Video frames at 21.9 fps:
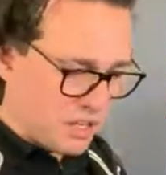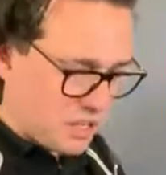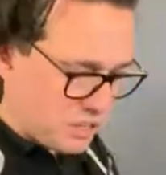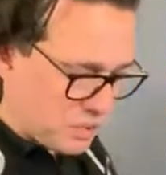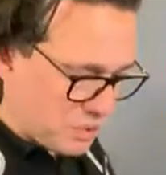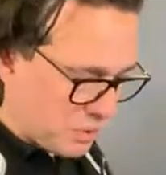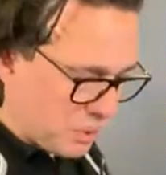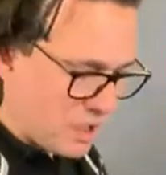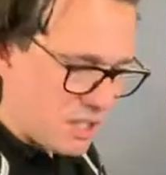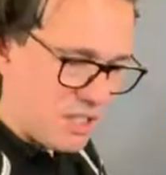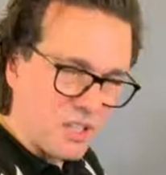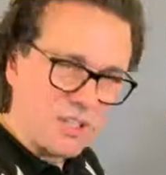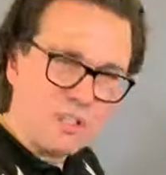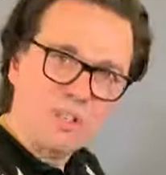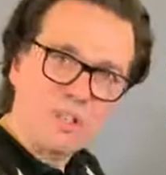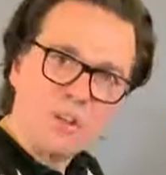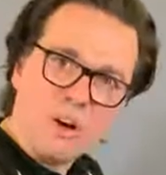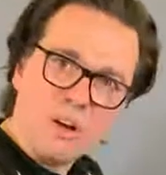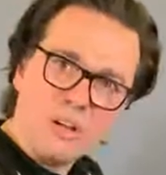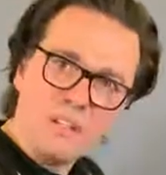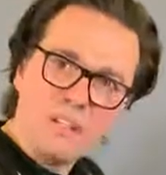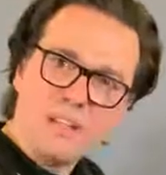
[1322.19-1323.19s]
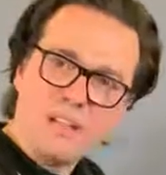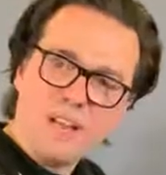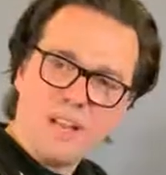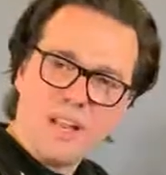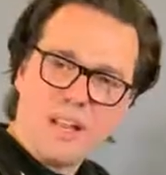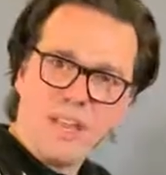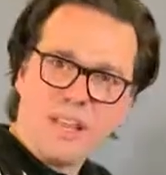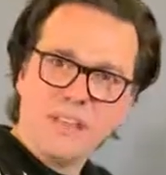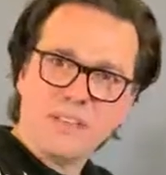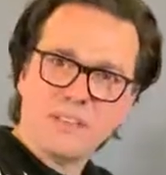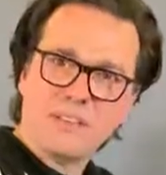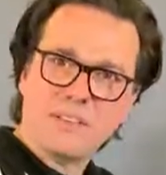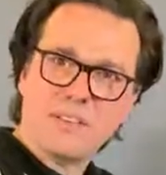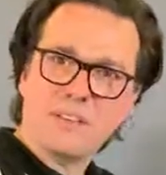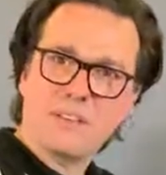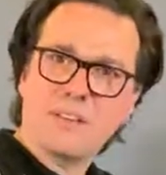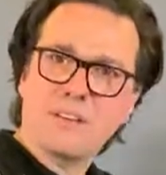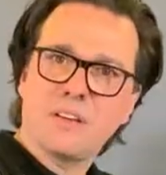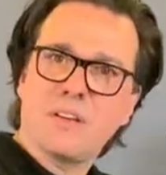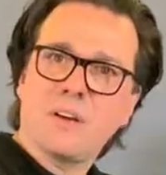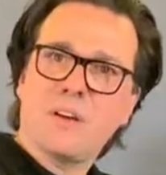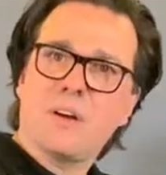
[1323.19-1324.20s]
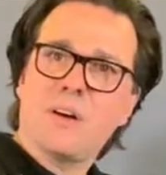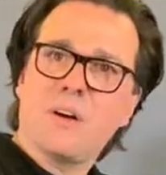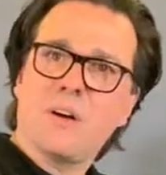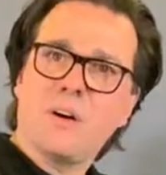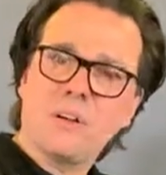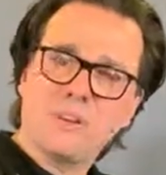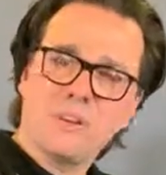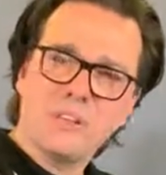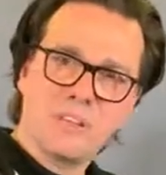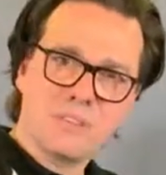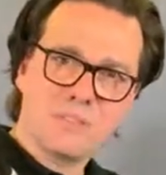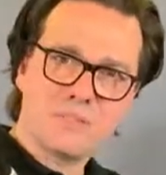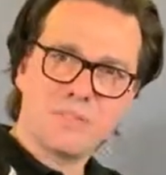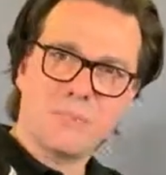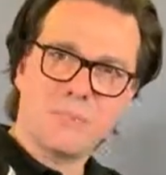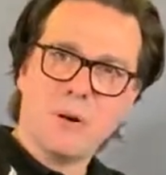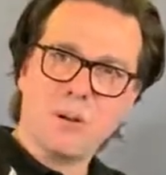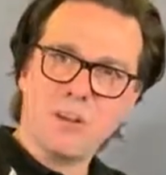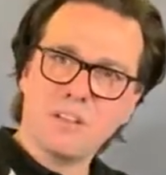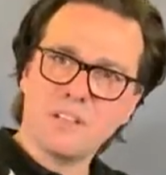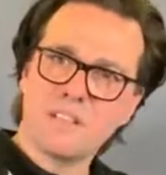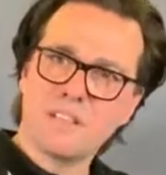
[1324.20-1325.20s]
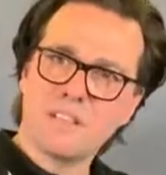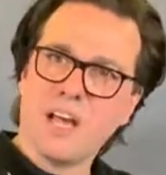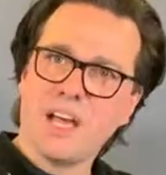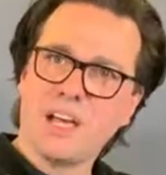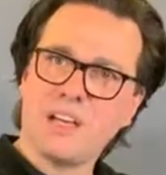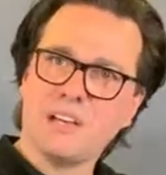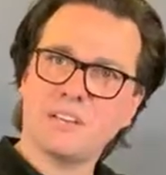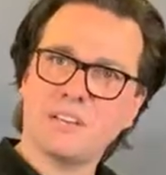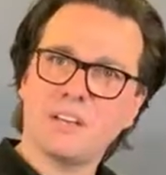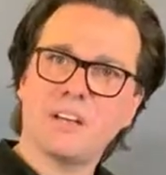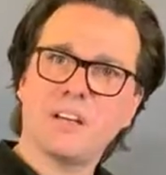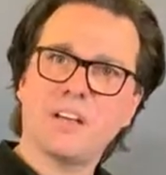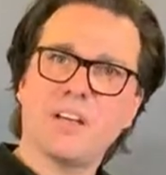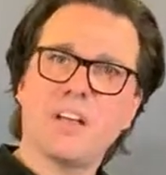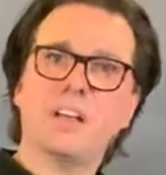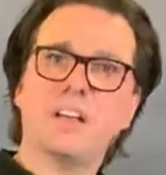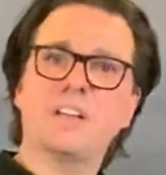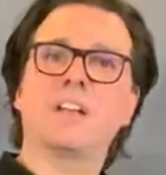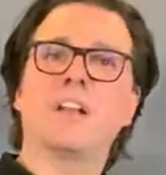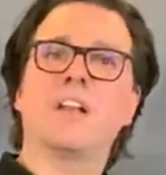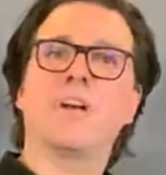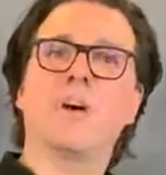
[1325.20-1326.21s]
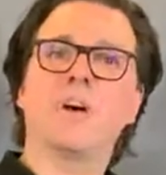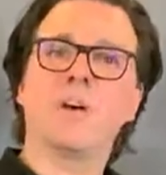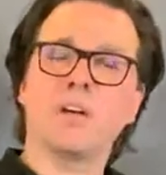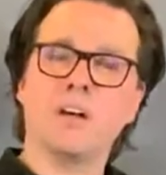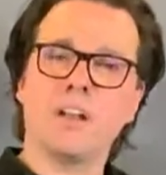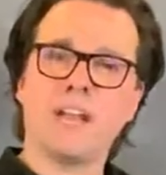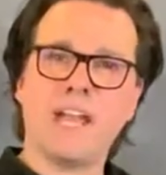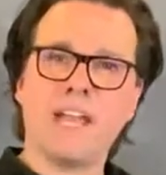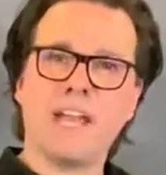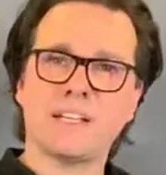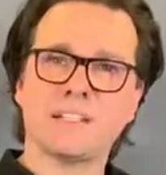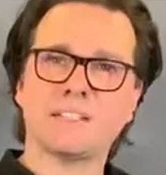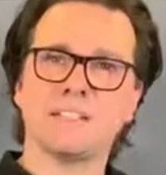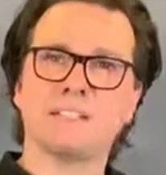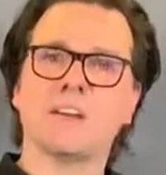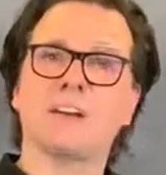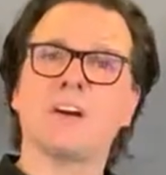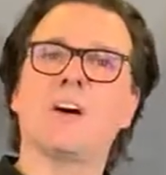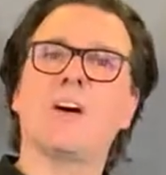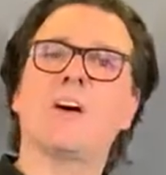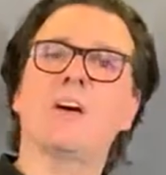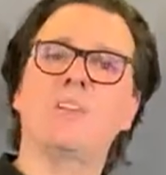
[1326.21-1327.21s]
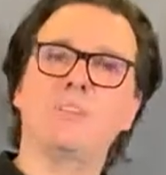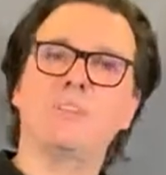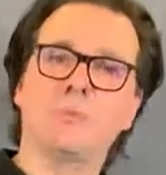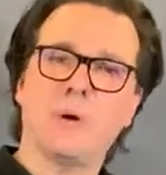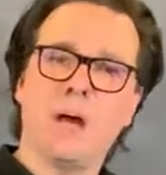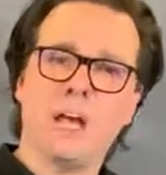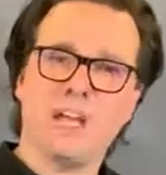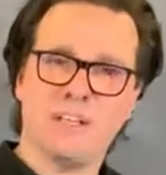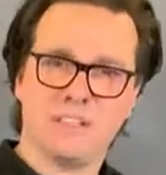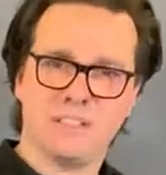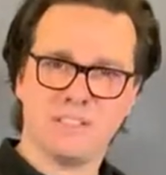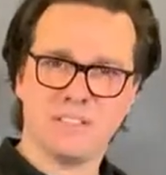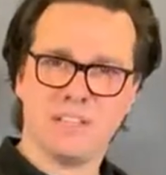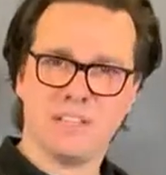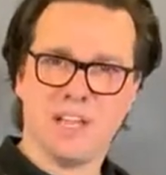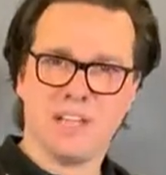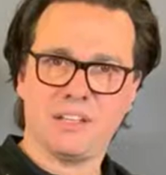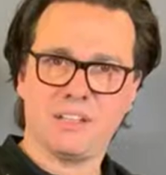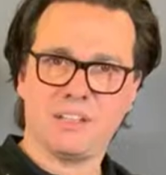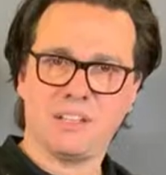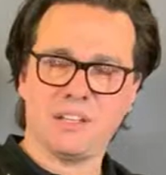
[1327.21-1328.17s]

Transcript: doing shorter length on the smaller side and the longer length on the wider side.